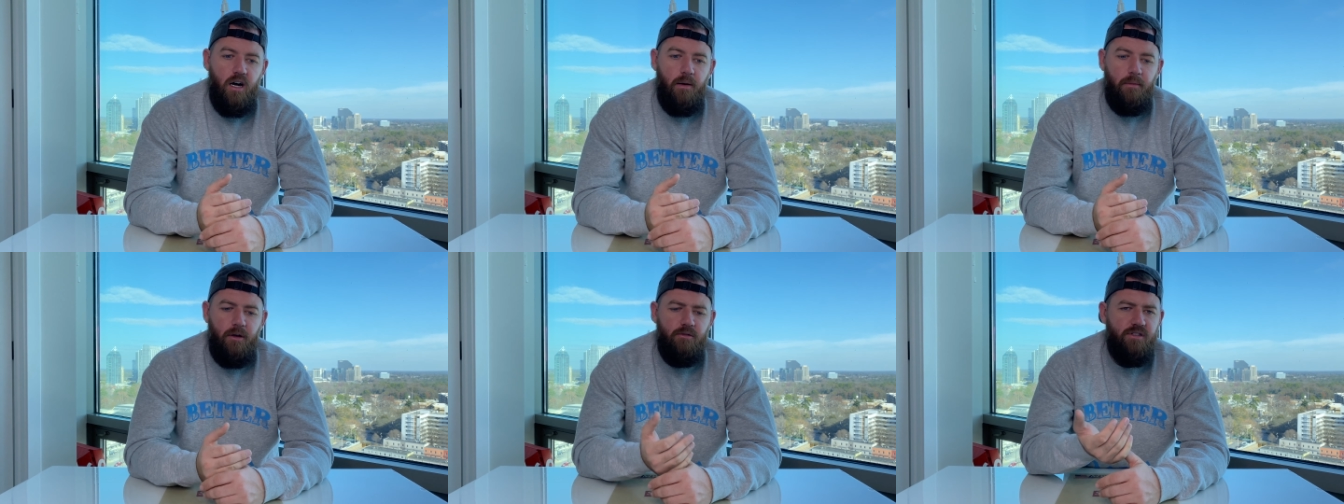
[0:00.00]

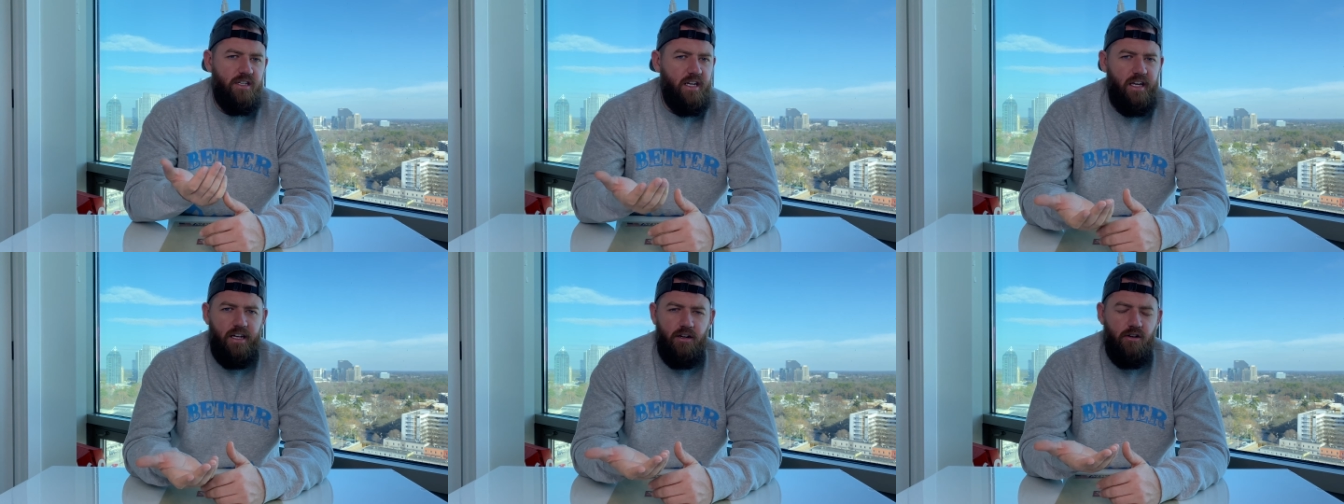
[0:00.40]
It was an
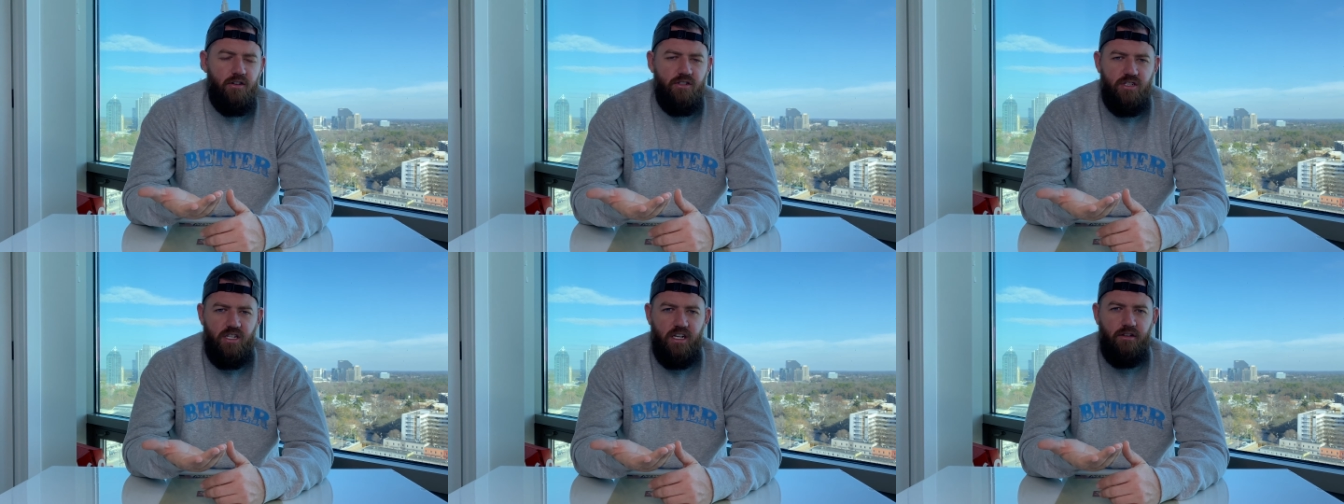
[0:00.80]

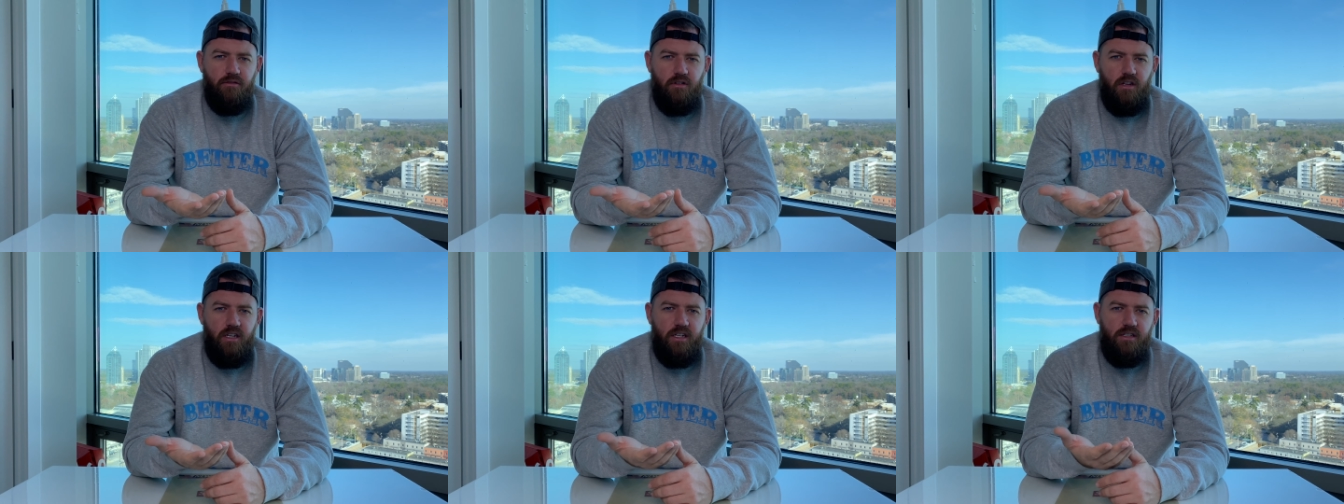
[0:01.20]
NRG
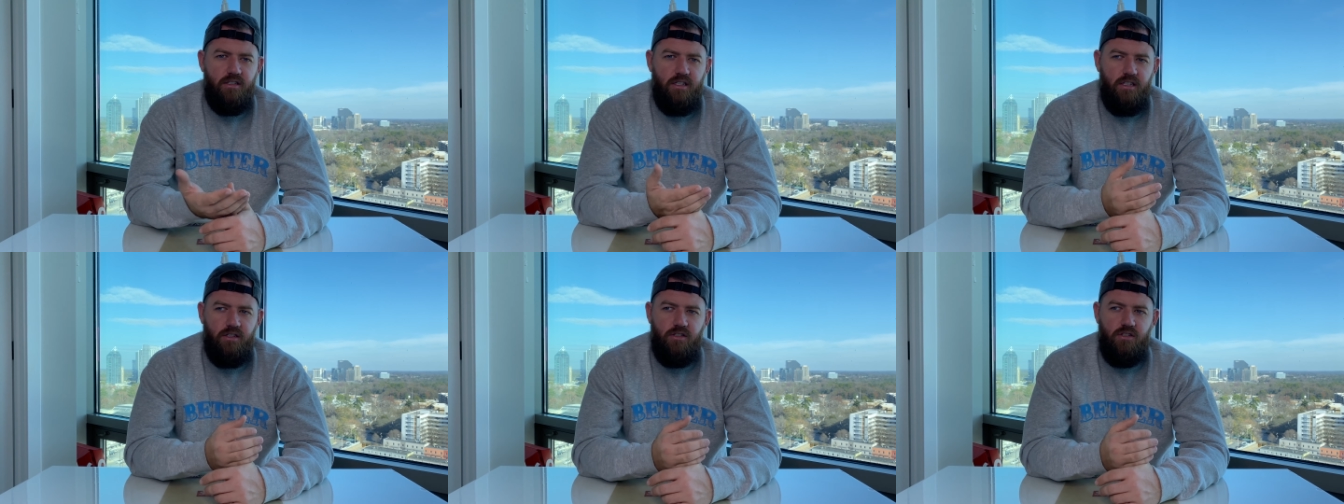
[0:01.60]
release,
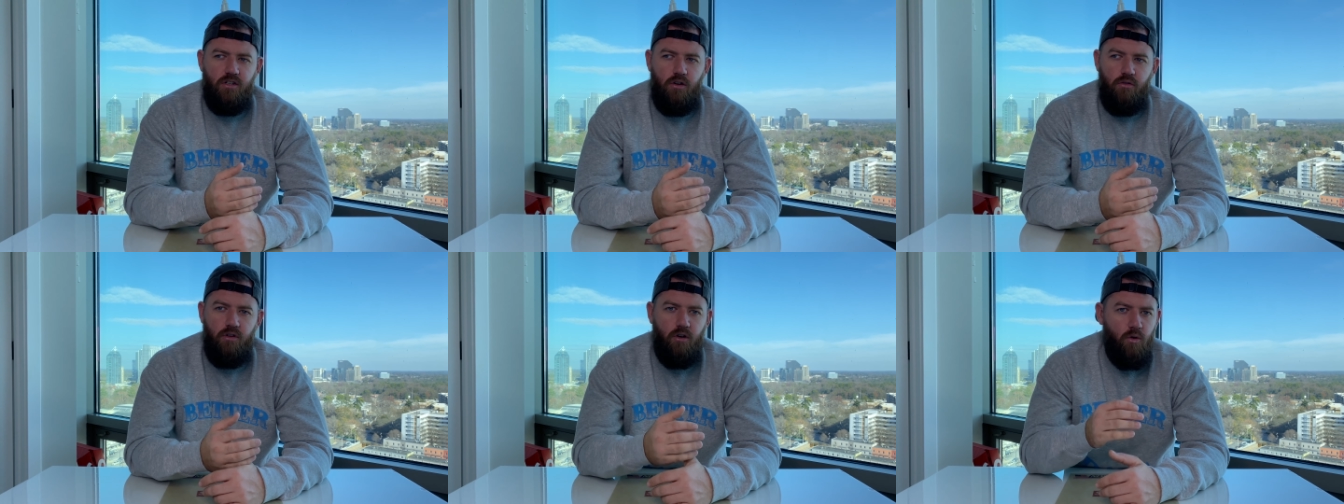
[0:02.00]
and
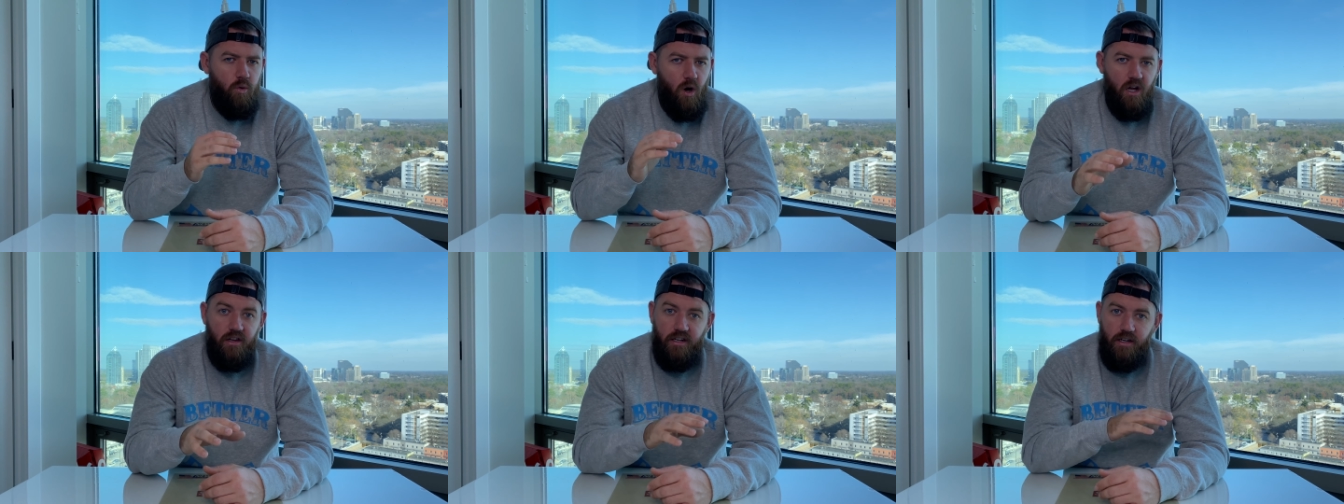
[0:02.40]
so the
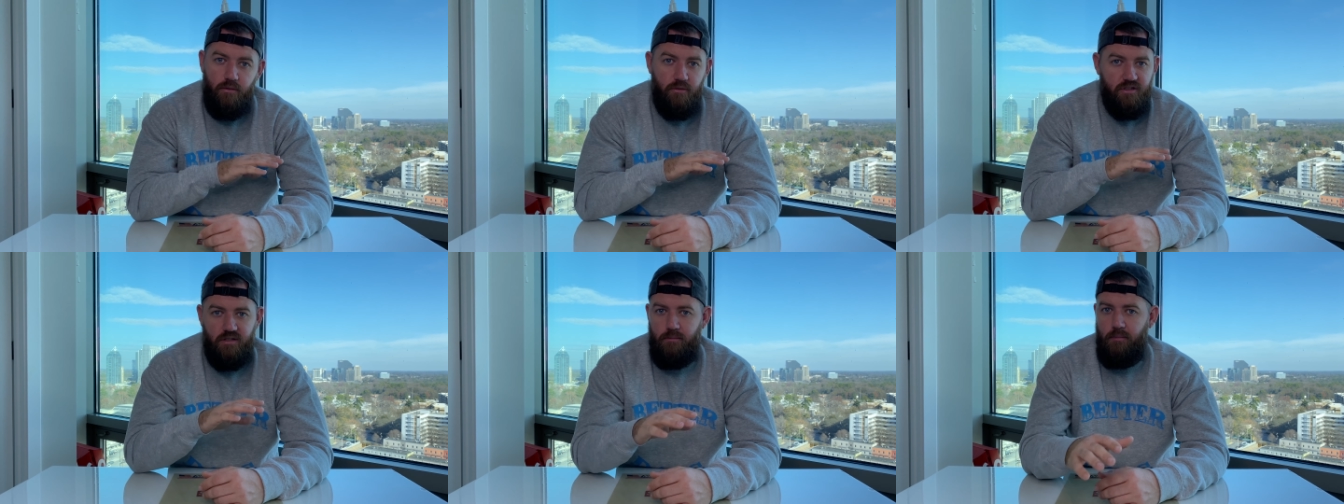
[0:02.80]
quality
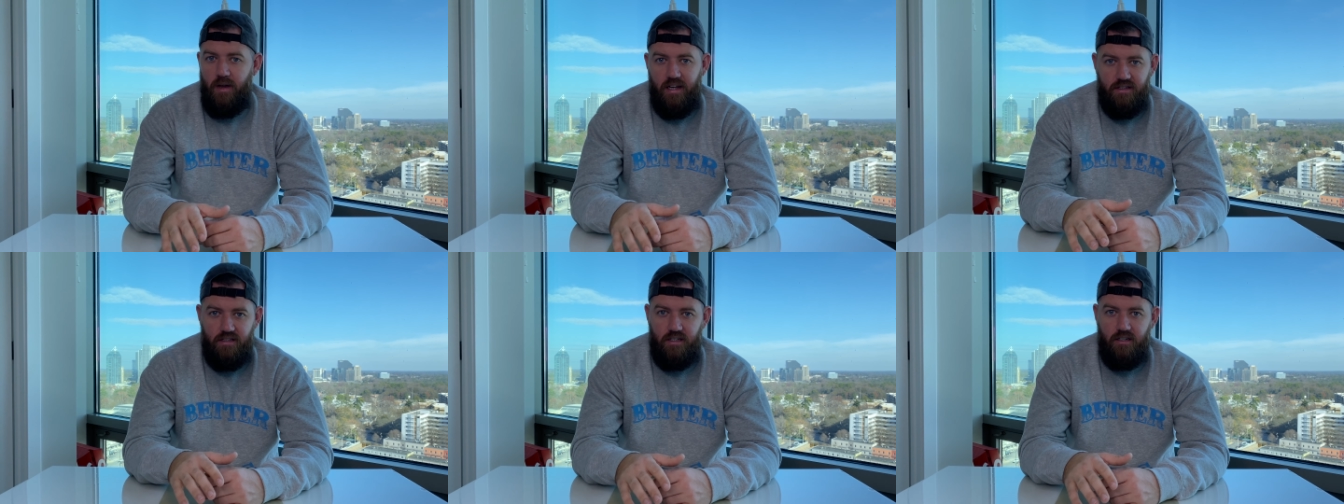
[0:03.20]
was
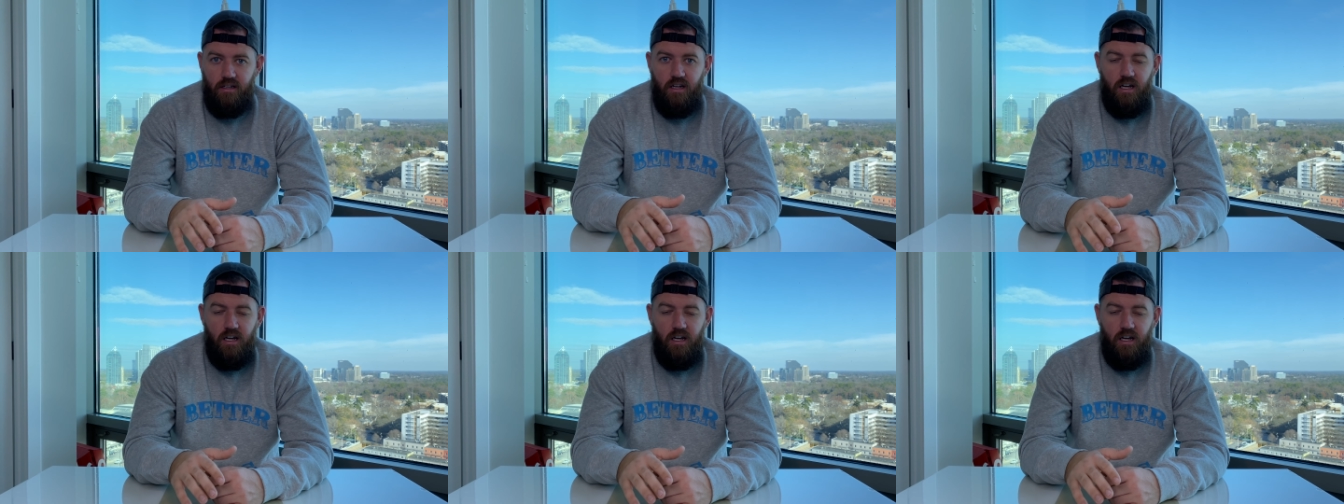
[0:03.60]
amazing.